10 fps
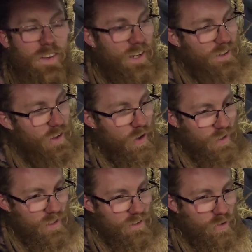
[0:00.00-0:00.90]
and it
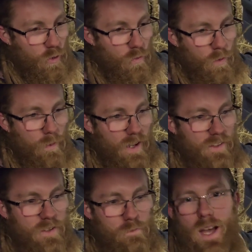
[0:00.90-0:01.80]
turned into
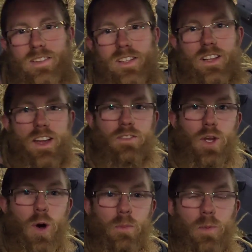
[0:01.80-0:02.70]
replacing basically every
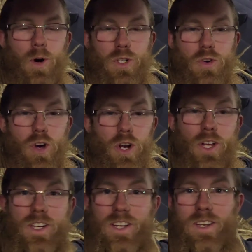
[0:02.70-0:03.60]
copper washer on it.